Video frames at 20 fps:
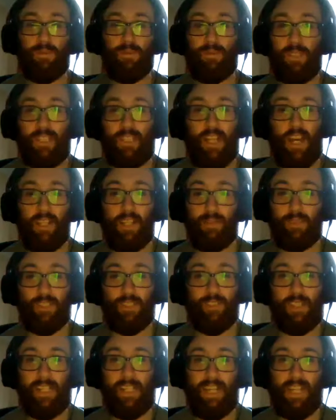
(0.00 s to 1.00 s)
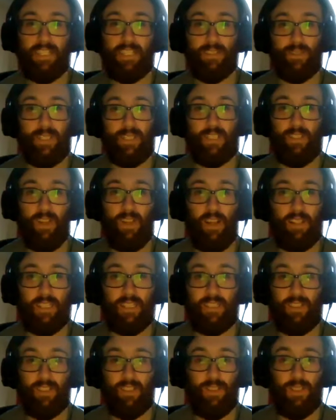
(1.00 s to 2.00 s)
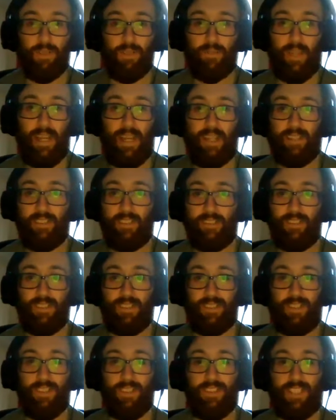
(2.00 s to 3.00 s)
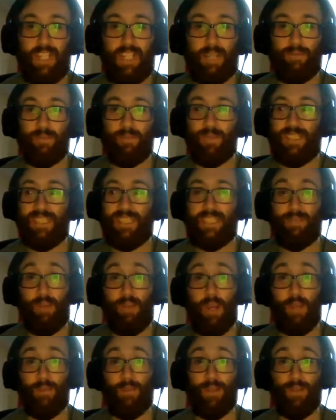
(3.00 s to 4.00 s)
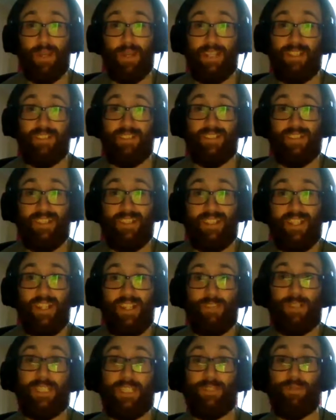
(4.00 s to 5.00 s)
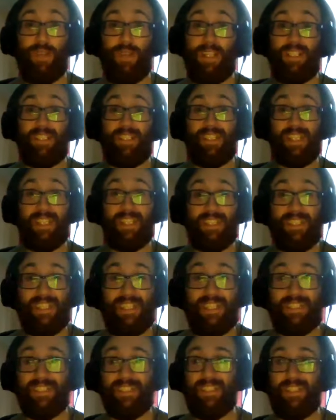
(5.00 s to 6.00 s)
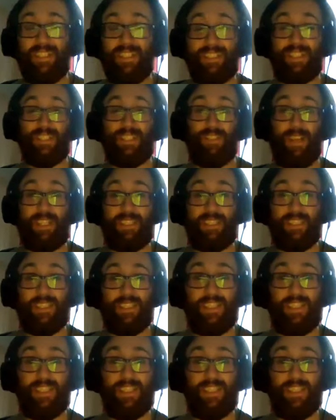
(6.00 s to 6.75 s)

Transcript: Ricardo Rodriguez, Ivica Olic, all of that. It was a good team, and we did them home and away, which frankly is a disgrace.